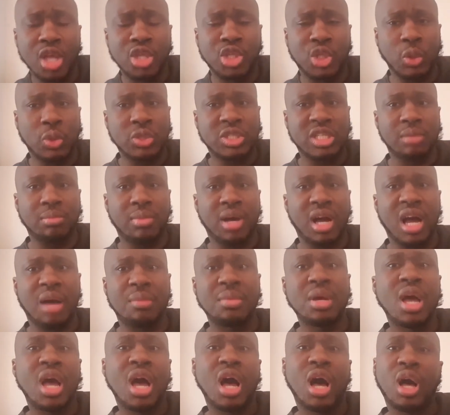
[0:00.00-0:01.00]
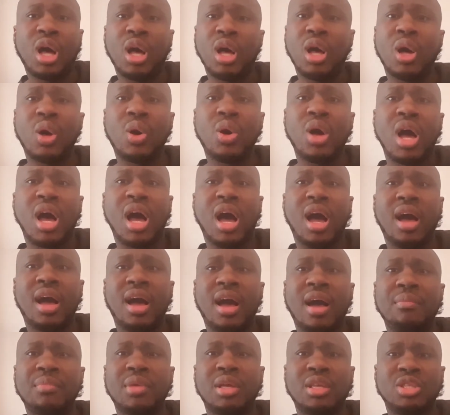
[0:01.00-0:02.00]
juicy mom oh
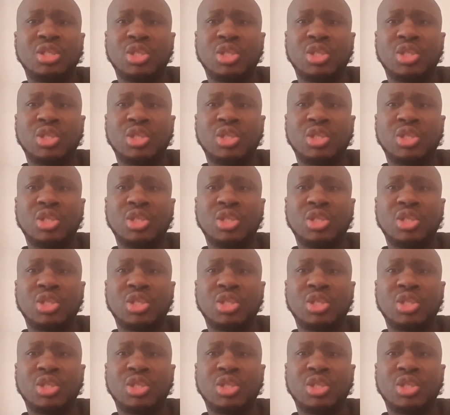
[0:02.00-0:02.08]
um